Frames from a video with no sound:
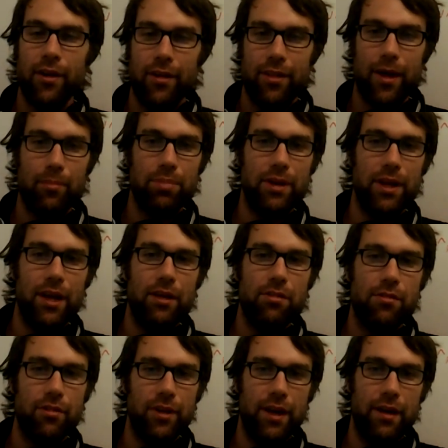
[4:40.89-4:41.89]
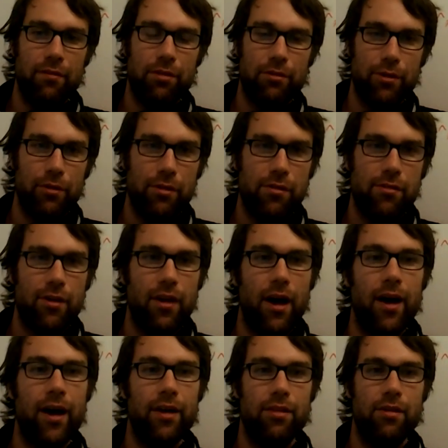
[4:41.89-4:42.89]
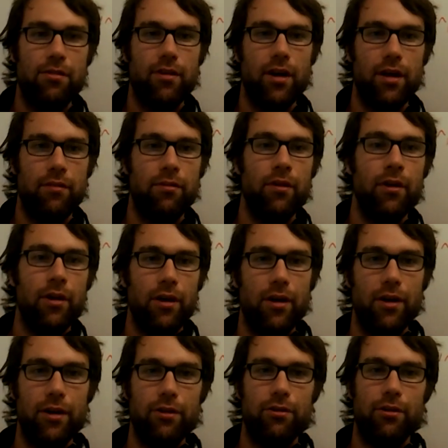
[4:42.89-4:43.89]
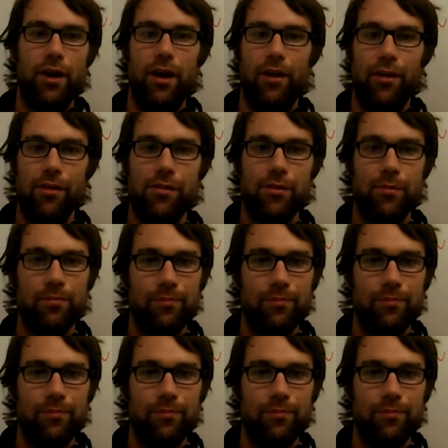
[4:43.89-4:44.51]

that planes leave through the sky, these kind of contrails.